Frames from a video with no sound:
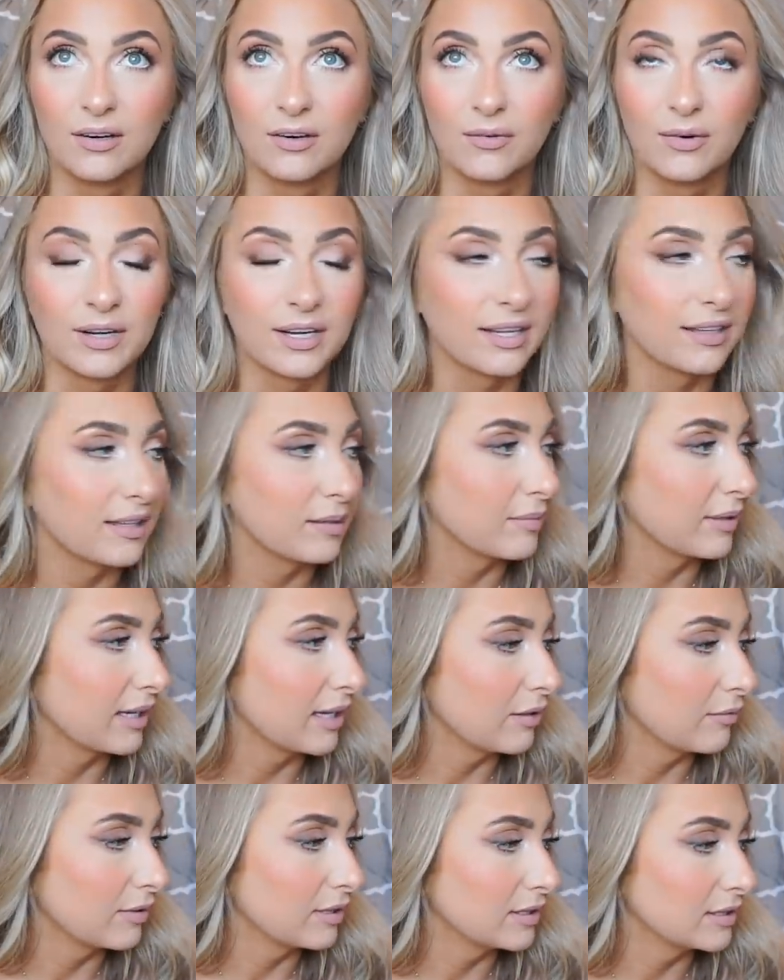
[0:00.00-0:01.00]
what did I think my
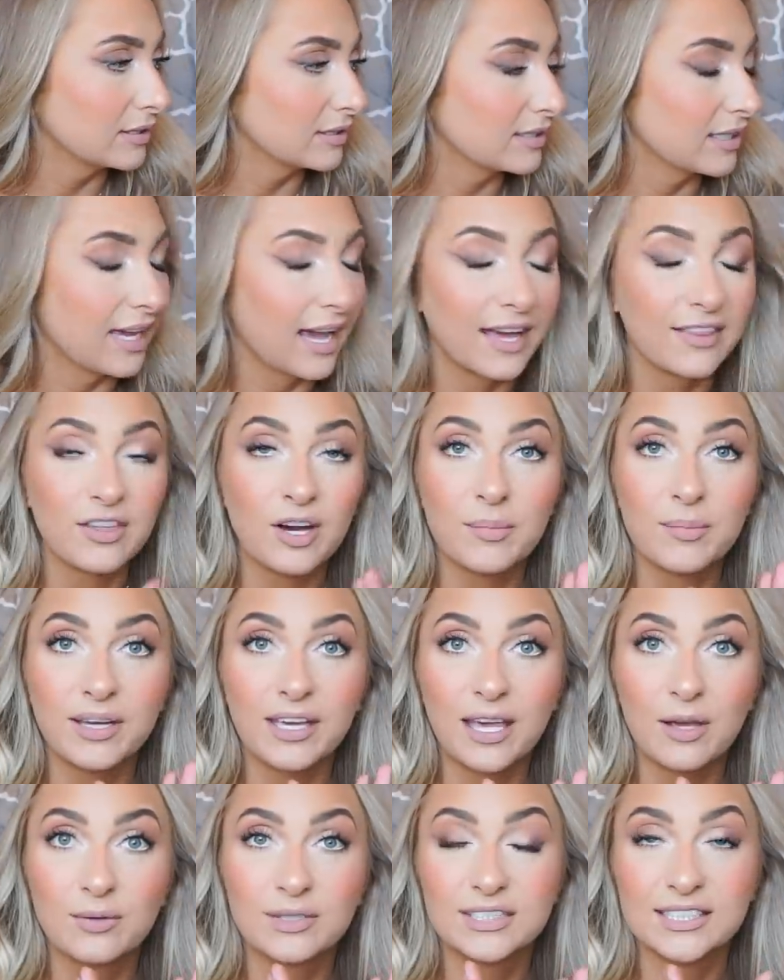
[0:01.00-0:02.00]
gate was? I thought my
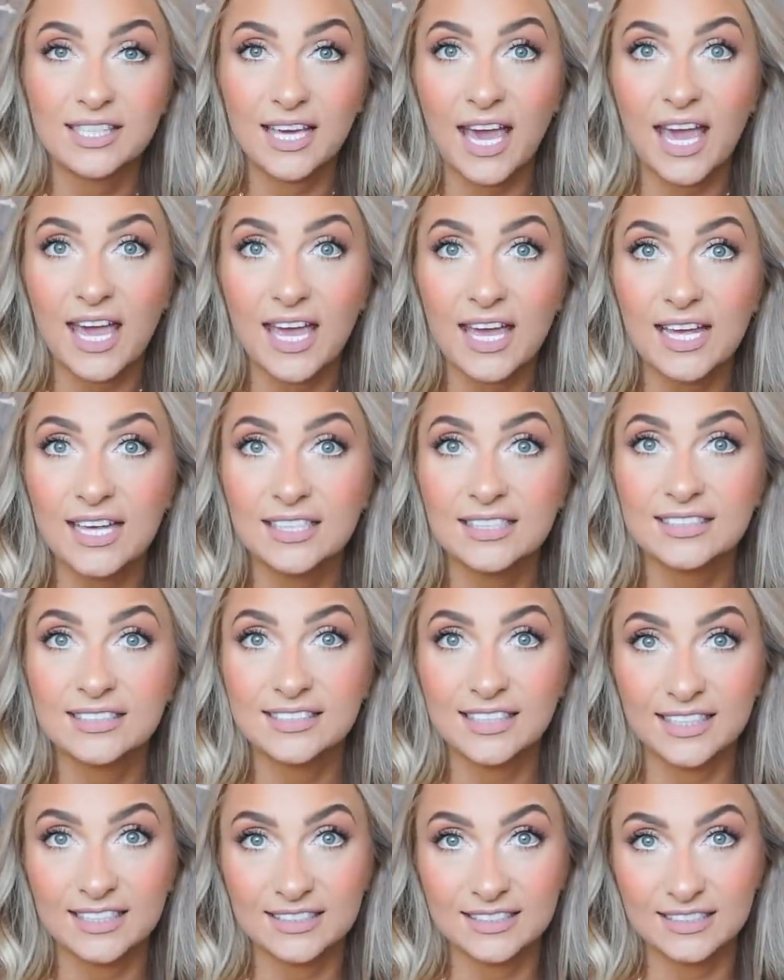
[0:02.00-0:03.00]
gate was
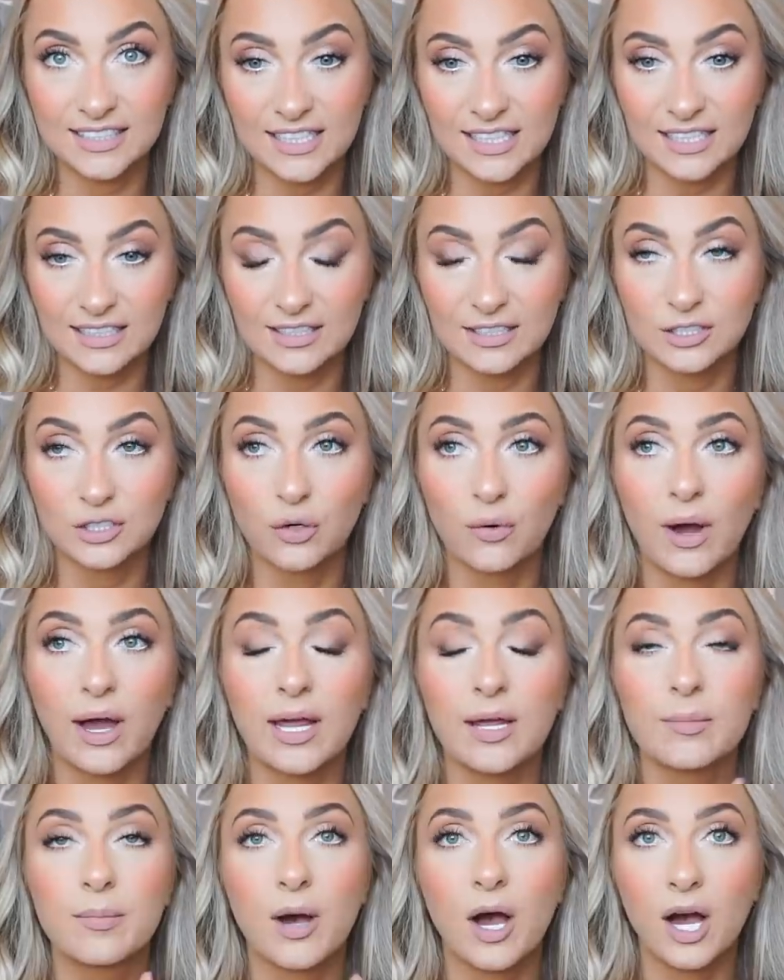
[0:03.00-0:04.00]
K16. So I
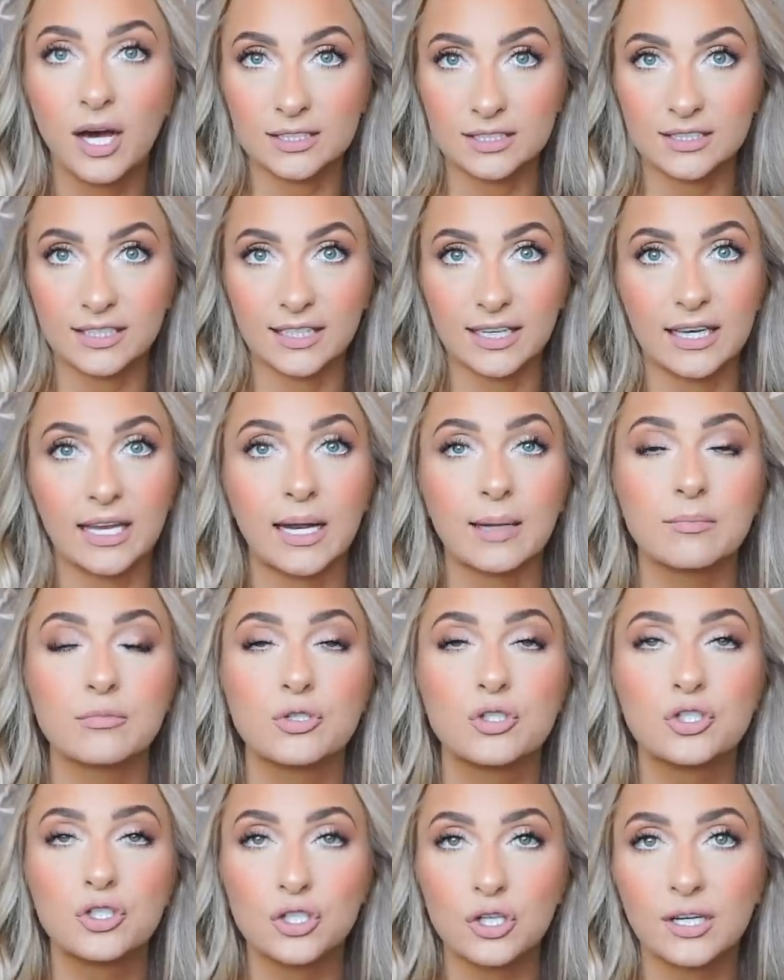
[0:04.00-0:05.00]
am hustling and
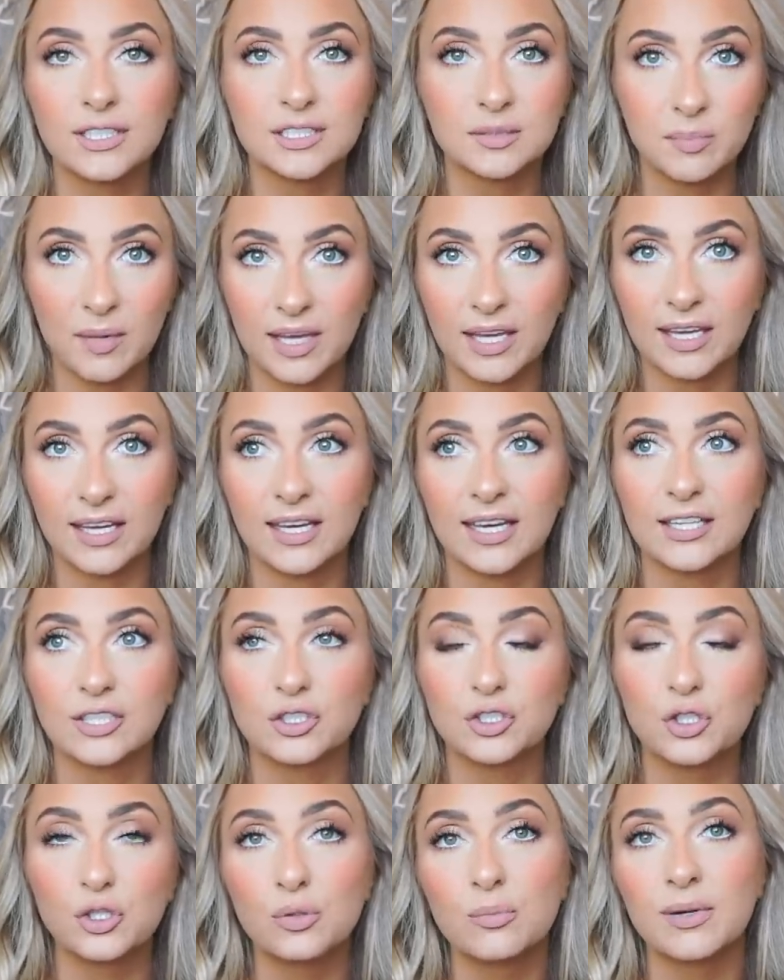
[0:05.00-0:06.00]
I'm just making
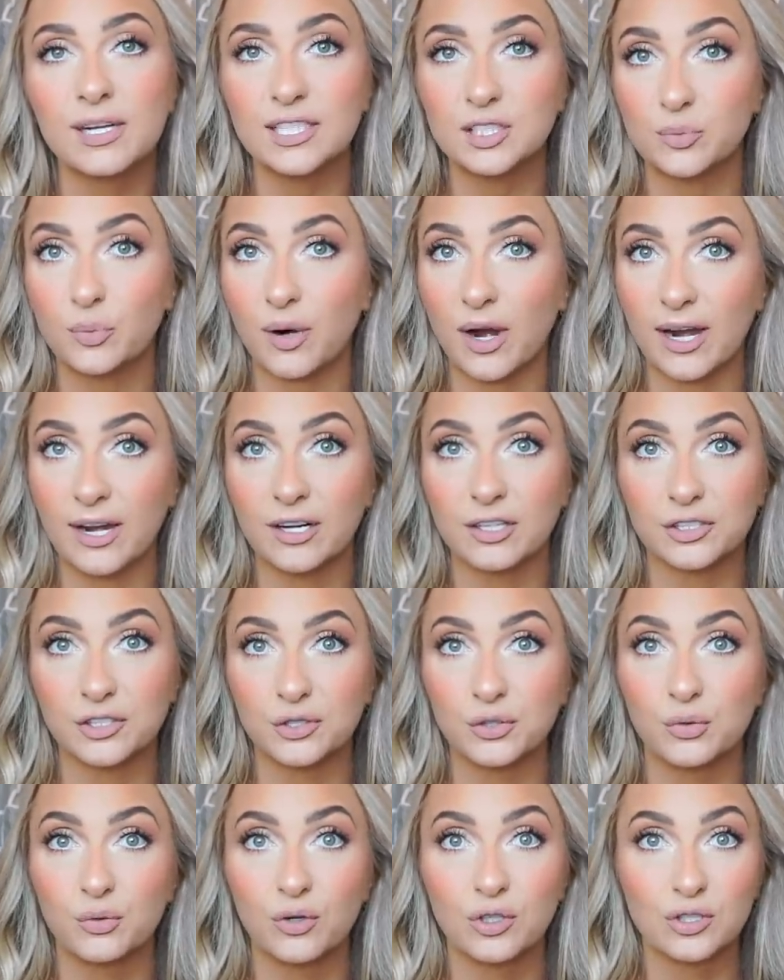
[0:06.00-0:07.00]
it two minutes prior
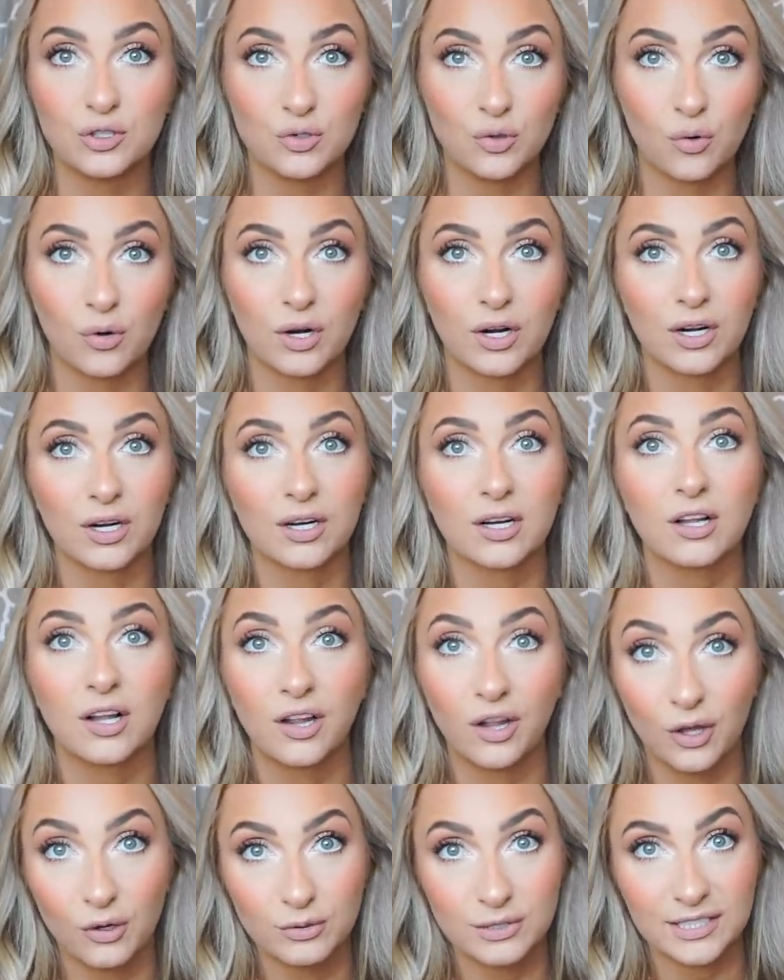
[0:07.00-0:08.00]
to door
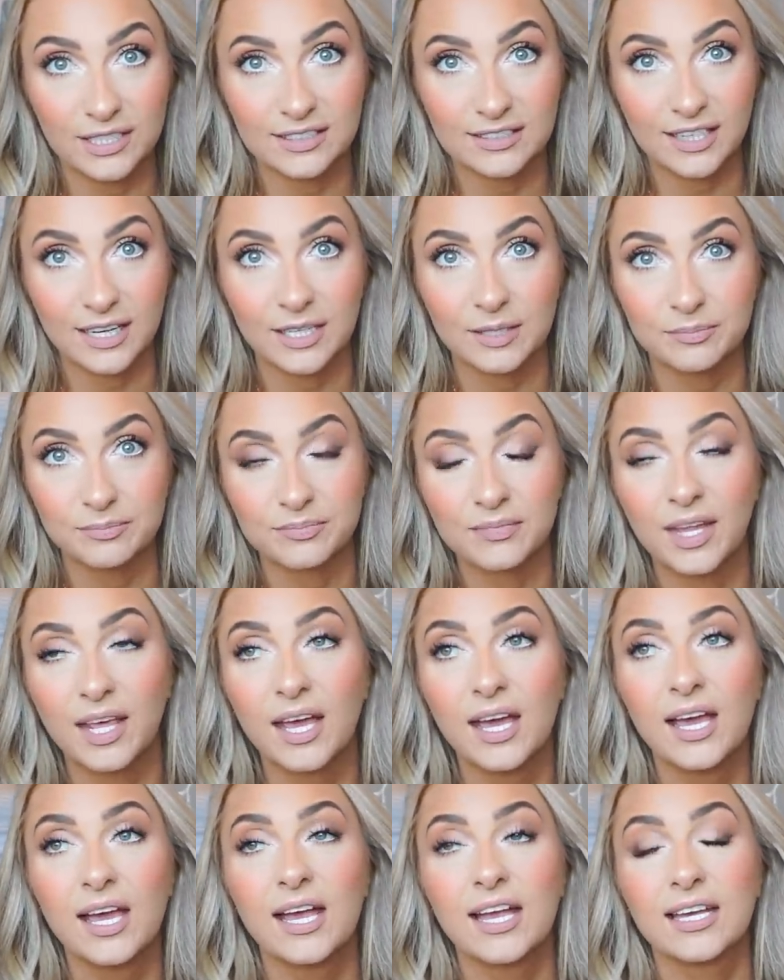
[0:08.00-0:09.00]
closing time.
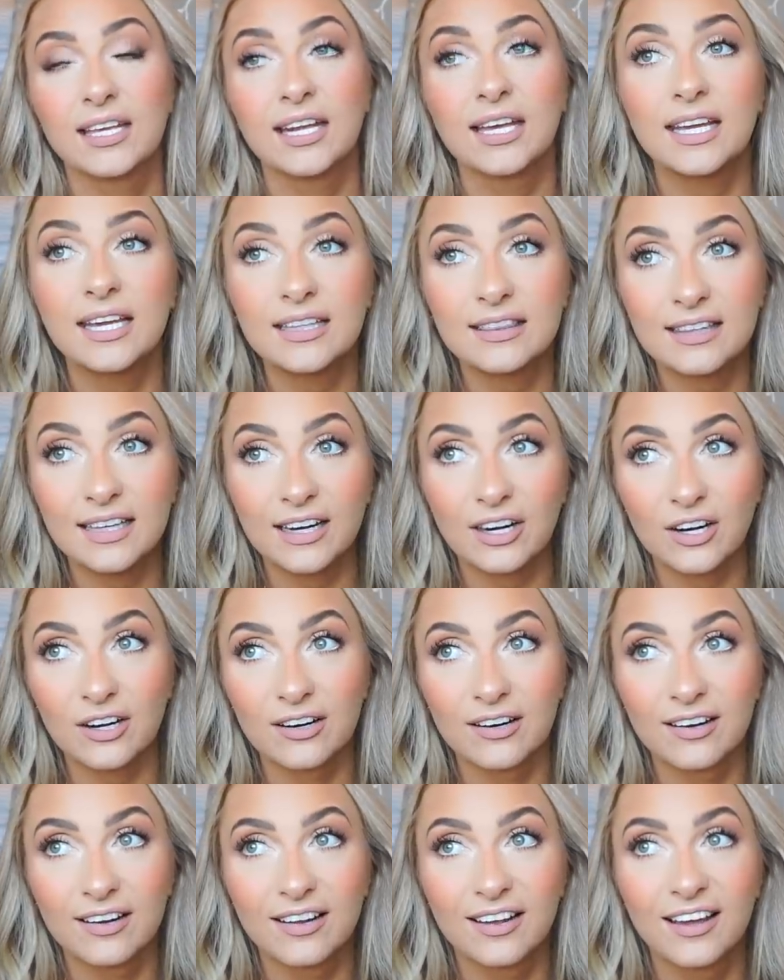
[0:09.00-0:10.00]
And I get
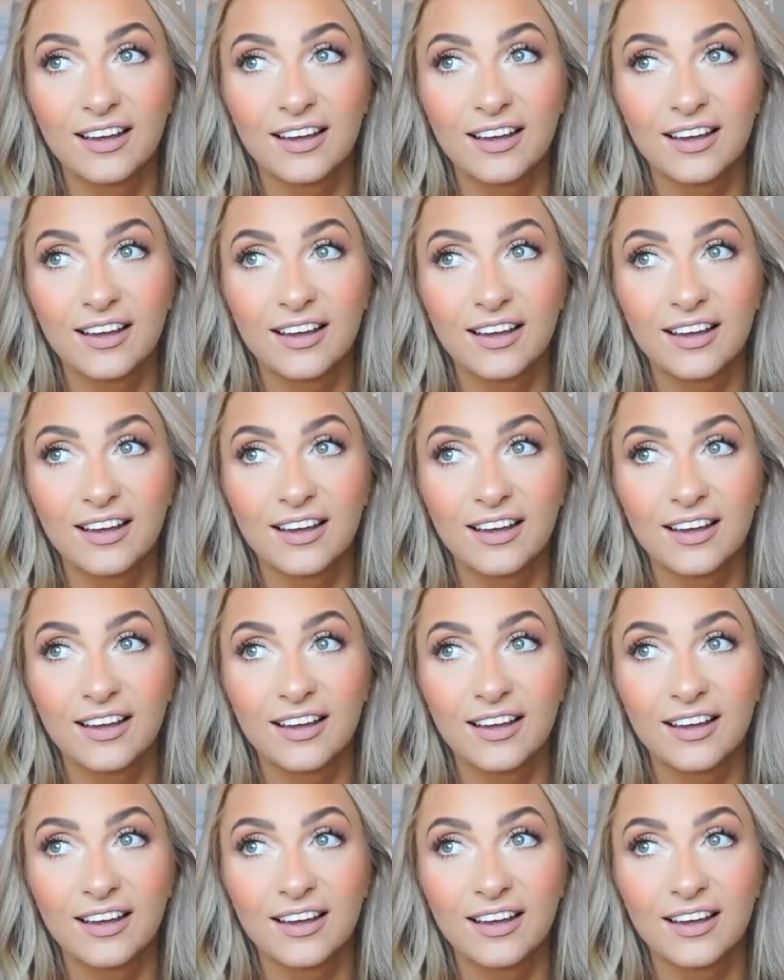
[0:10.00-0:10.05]
there